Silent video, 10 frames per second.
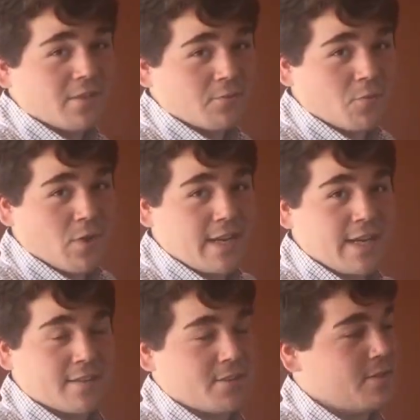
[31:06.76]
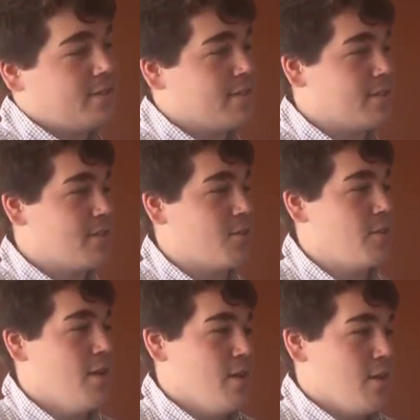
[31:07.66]
in the room right next to us, and so
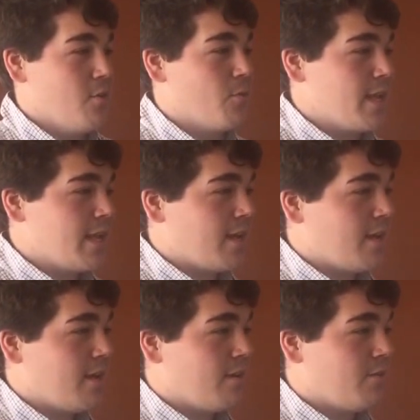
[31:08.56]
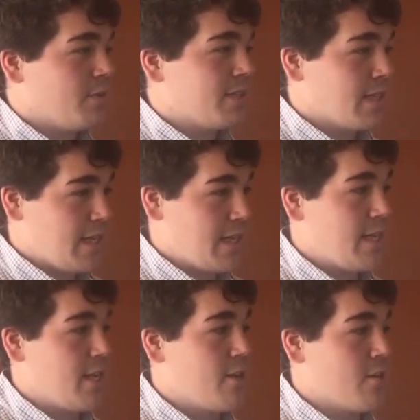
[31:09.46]
we studied
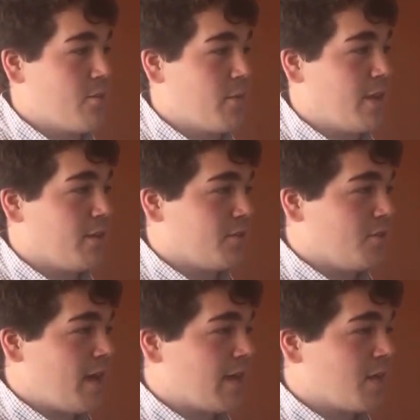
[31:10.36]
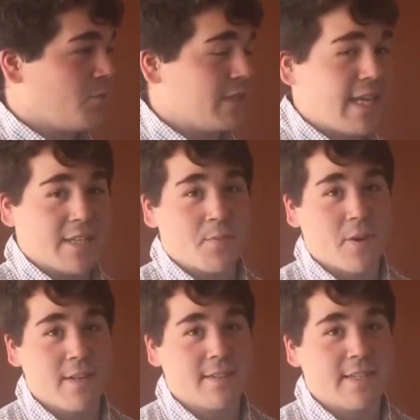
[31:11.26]
in here. We also had a couple of dance
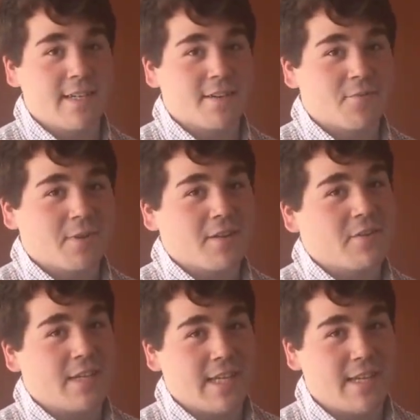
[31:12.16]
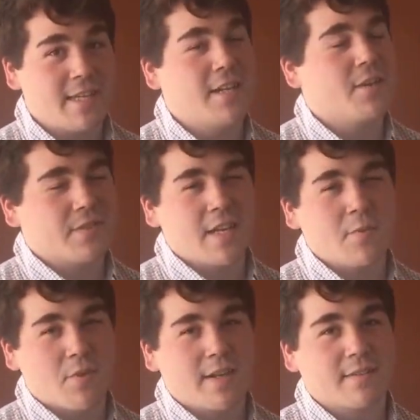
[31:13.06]
parties in here, whatever you needed. You know, study
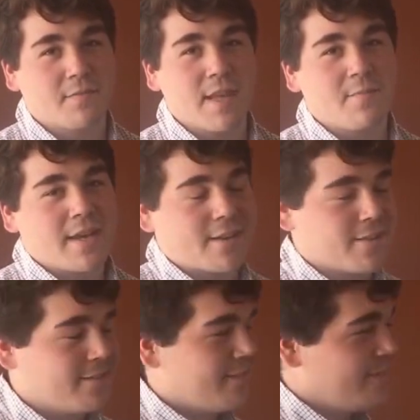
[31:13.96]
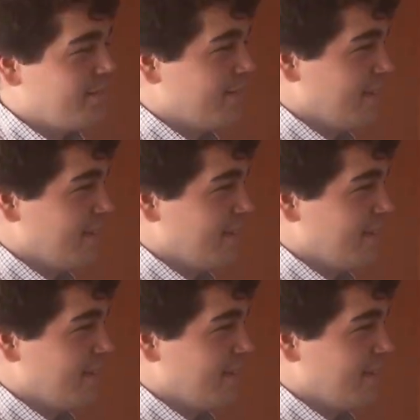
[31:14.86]
breaks, that dance party.